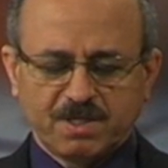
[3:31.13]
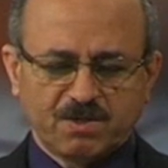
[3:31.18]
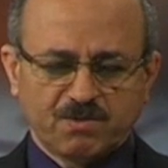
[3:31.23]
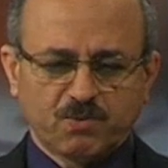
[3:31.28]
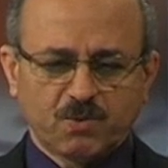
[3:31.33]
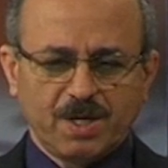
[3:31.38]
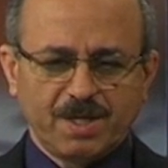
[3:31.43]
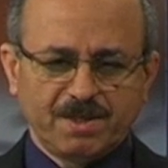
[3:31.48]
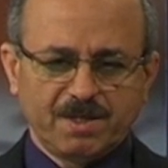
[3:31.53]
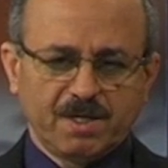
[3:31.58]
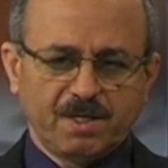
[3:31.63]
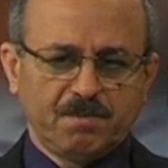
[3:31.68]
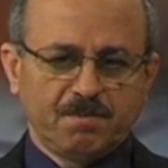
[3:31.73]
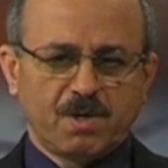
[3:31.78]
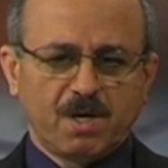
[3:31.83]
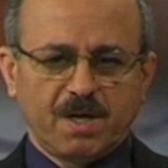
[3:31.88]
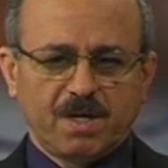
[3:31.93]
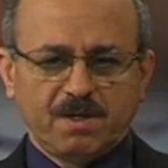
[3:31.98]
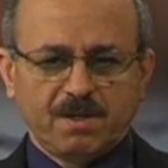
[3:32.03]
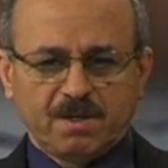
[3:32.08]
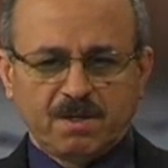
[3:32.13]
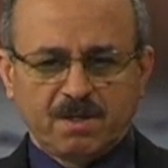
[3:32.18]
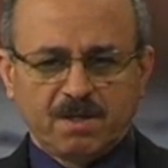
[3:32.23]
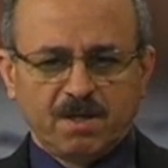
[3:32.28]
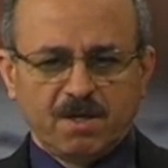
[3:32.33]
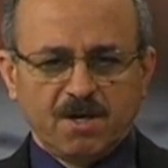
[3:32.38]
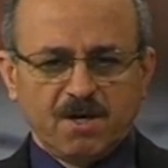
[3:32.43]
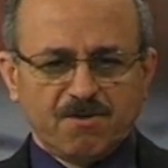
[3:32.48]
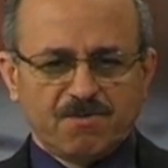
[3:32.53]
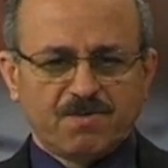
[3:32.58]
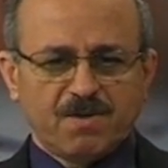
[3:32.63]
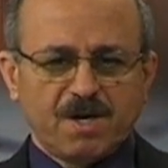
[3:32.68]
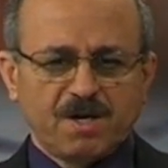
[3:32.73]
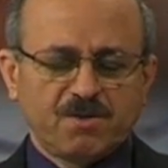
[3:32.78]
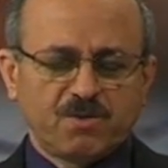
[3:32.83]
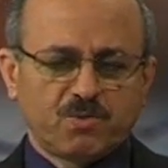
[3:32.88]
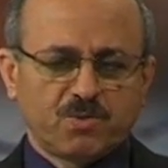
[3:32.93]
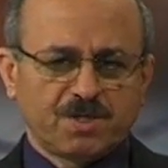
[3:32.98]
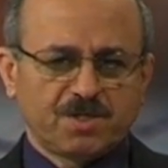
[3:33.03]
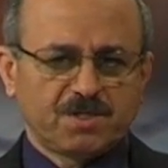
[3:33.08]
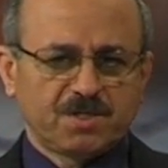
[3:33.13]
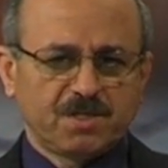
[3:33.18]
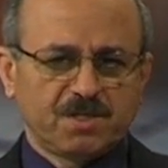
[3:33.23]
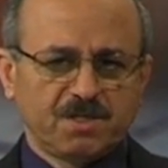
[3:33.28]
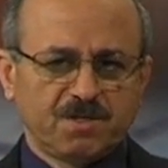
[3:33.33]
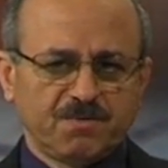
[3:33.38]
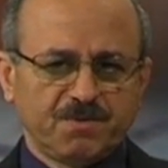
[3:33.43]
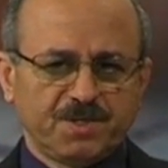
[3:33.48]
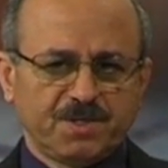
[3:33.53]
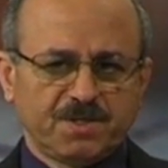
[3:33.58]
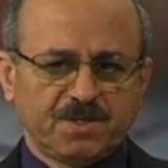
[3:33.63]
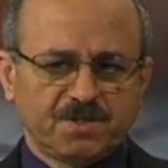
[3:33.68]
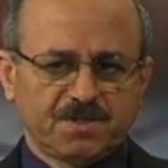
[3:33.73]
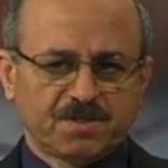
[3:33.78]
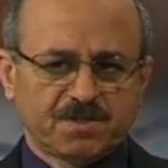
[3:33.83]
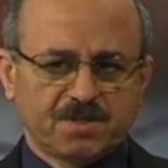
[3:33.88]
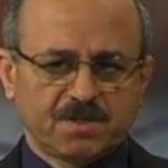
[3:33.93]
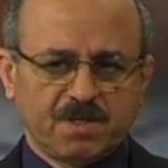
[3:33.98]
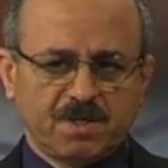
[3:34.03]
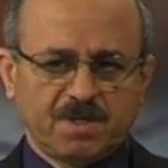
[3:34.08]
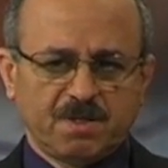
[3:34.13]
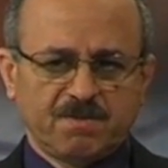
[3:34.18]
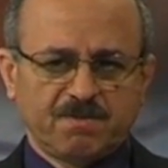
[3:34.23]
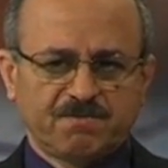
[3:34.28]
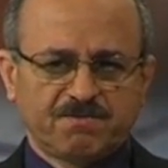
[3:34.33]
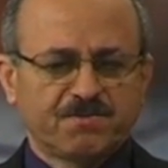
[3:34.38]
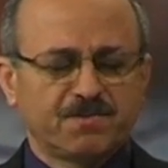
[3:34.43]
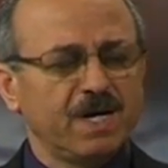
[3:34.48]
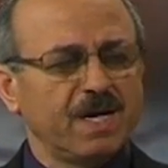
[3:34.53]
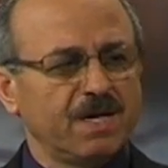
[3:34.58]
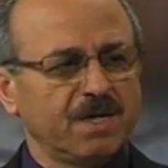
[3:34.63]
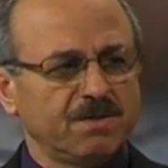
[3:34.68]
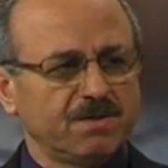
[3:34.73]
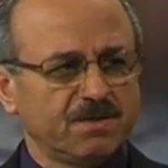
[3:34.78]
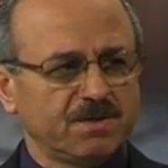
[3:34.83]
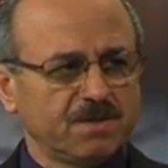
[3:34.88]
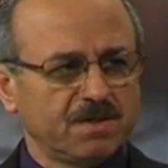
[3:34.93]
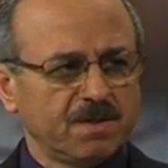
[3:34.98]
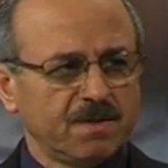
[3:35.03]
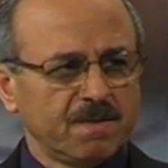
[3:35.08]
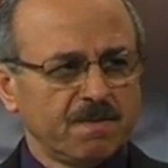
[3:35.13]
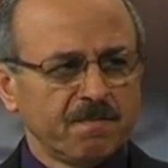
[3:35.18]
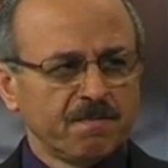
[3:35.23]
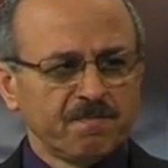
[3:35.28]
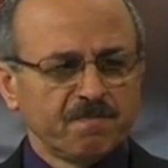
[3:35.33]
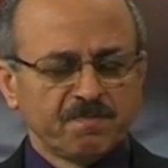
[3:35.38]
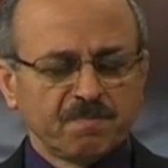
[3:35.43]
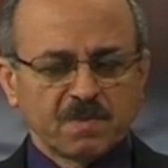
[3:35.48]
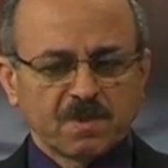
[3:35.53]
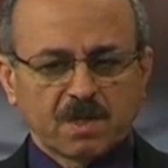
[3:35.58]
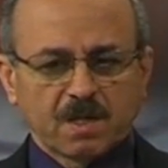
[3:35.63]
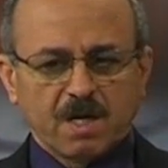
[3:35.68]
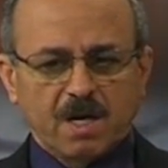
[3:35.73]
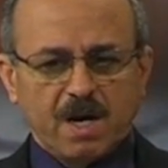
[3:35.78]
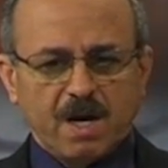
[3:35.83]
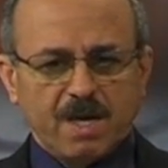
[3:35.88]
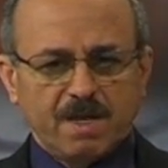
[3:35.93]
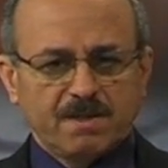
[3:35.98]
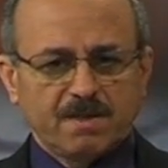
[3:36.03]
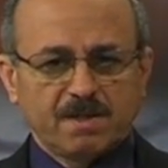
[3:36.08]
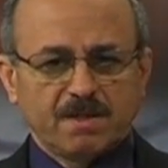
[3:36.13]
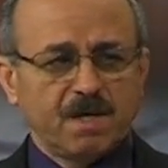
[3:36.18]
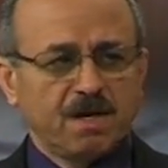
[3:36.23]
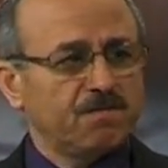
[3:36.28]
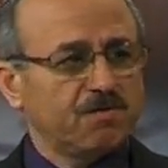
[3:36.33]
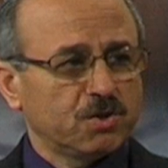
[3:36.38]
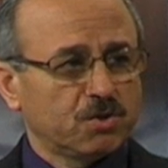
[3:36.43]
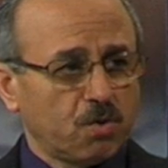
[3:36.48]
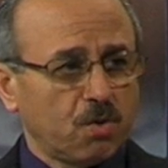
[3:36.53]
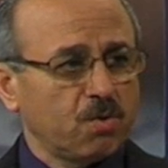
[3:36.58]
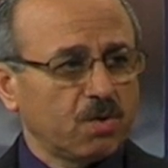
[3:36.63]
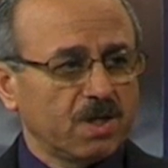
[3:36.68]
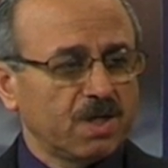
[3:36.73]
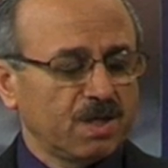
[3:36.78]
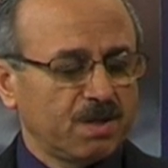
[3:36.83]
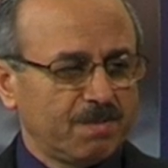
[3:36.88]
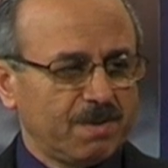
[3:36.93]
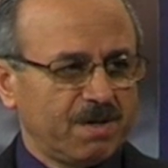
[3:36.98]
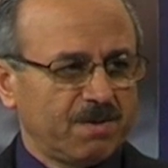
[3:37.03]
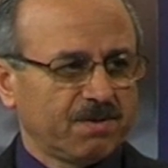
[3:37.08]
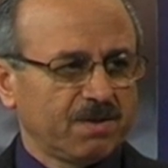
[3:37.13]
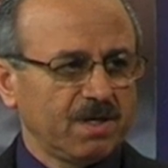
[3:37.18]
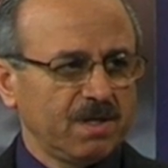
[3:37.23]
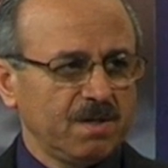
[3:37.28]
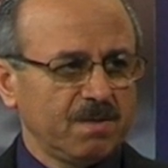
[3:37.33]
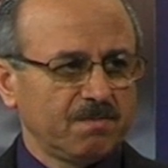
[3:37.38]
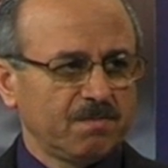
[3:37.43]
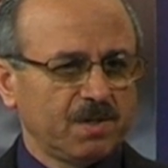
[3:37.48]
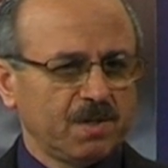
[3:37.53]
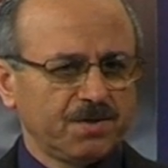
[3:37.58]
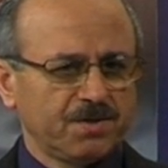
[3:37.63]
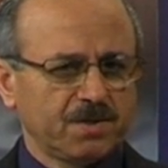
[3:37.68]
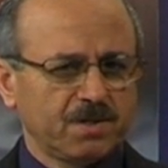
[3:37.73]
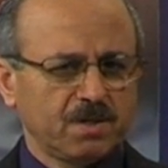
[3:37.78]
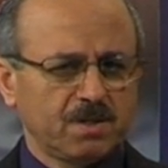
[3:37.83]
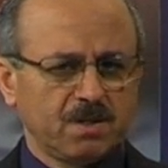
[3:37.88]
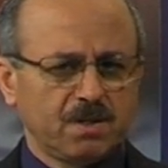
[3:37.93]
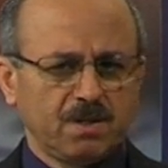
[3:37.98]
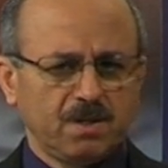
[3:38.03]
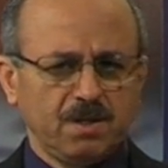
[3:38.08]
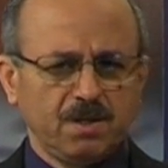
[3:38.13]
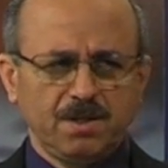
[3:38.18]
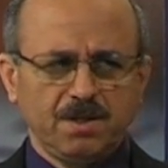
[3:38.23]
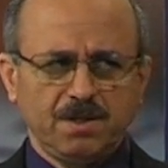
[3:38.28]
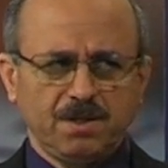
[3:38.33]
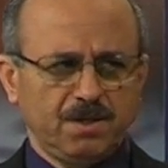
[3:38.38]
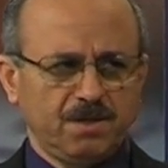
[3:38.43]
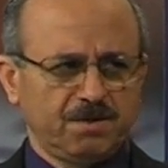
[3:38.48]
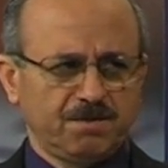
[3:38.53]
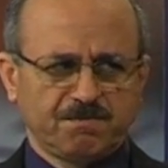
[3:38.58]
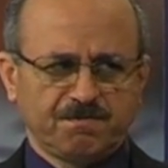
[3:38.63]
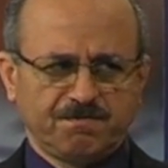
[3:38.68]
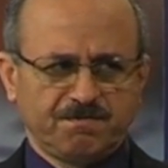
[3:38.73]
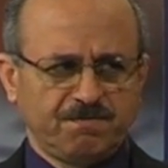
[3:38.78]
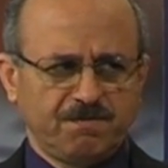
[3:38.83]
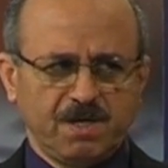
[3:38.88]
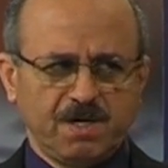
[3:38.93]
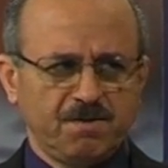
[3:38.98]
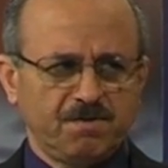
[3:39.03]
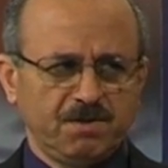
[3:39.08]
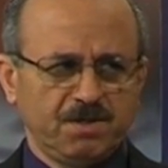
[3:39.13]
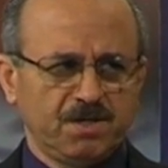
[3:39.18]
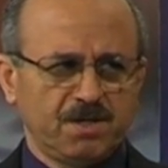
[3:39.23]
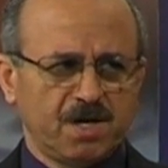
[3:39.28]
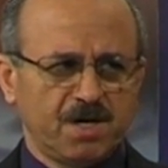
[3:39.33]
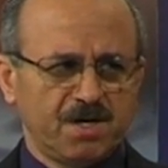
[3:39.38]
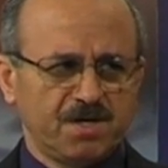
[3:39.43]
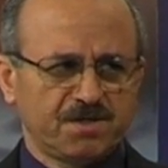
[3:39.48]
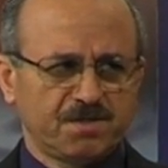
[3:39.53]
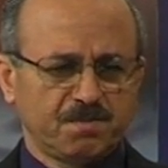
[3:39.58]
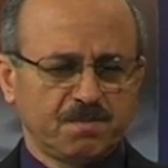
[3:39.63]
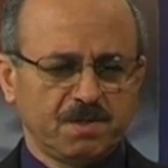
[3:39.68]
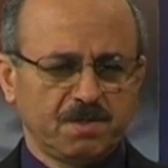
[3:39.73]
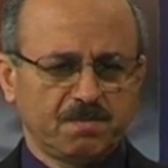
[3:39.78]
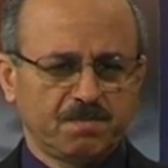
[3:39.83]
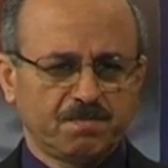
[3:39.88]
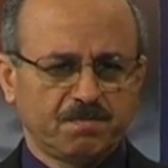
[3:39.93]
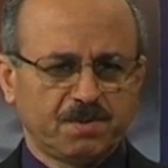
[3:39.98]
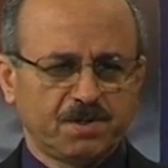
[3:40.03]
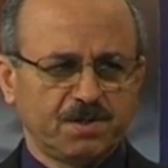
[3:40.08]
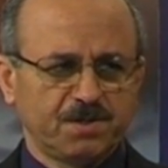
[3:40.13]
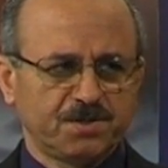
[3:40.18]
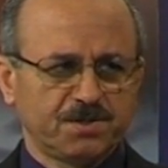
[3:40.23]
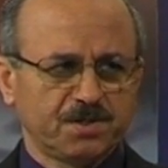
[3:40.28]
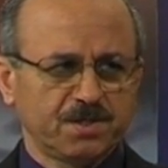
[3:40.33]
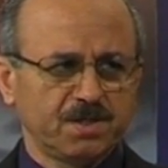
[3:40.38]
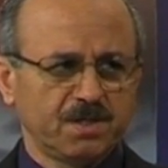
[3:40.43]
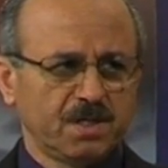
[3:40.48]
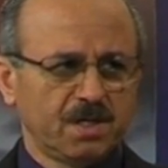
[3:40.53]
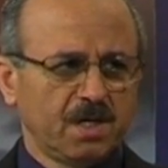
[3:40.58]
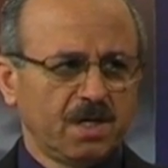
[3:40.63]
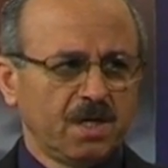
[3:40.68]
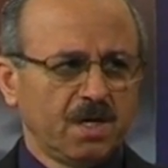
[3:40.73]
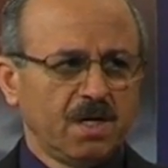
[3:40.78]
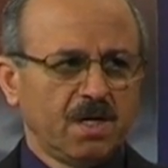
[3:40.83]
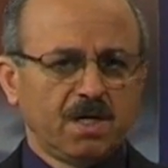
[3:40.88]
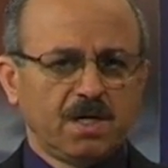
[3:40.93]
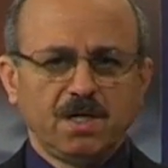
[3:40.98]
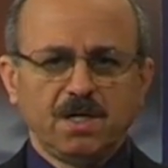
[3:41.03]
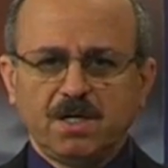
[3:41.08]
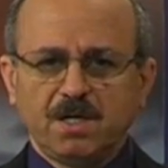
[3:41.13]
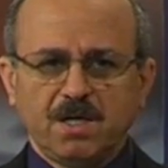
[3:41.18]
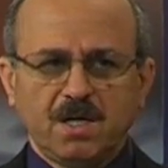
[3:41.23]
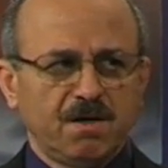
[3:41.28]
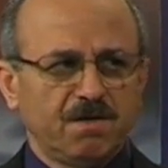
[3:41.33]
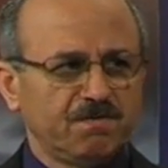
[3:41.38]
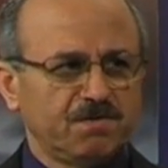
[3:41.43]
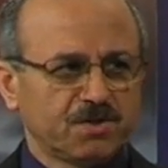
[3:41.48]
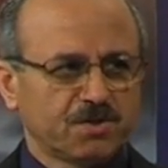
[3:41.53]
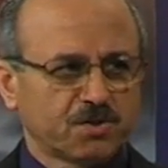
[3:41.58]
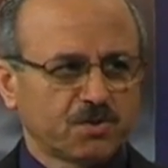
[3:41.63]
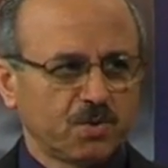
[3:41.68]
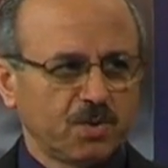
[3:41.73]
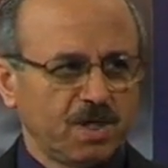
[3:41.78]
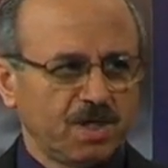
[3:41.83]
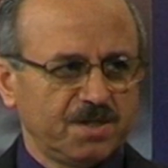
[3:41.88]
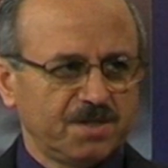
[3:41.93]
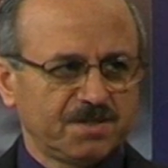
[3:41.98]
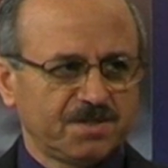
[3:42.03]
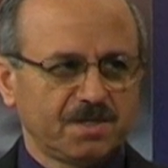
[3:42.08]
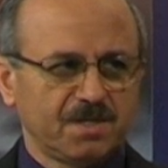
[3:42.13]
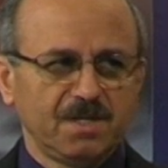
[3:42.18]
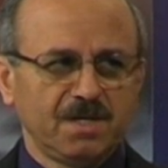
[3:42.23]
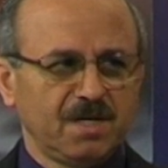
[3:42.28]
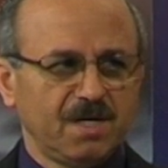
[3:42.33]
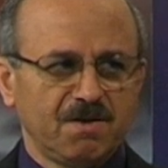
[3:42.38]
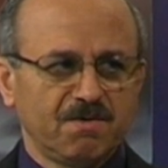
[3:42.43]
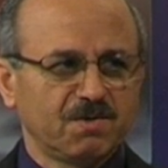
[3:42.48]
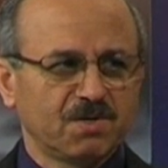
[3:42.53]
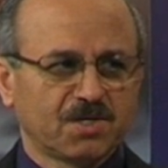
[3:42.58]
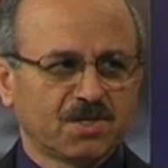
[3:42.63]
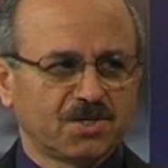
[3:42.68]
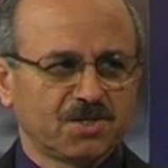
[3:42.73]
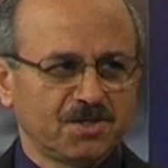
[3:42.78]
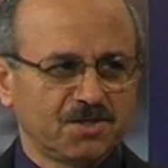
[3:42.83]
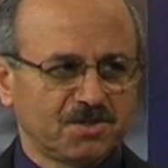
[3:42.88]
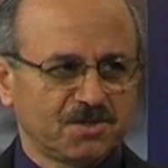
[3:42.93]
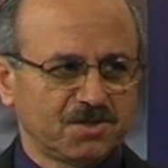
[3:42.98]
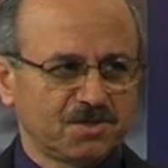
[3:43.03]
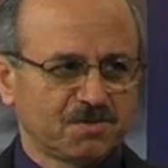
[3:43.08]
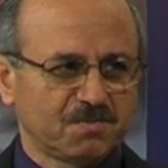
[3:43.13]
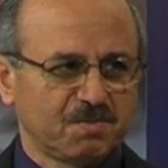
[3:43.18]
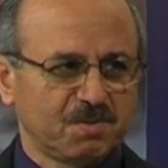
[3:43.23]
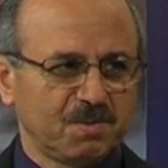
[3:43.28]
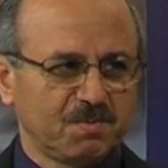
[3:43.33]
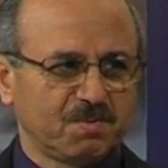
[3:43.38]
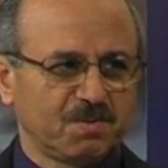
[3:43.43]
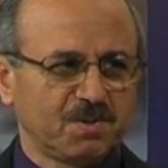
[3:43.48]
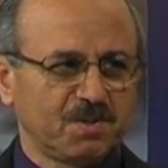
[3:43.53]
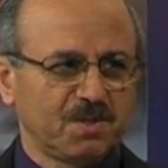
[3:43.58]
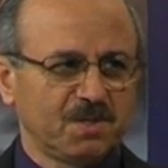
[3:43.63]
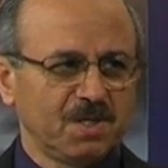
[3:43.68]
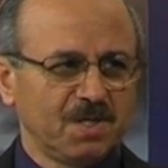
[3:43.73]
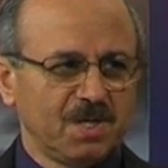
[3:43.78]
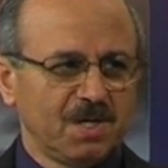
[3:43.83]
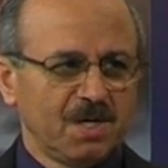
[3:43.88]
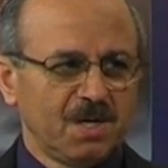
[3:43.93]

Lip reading: that one day my father was sitting with his friends, and they were talking about him. They said, he is very nice person. He never swears. He never curses people.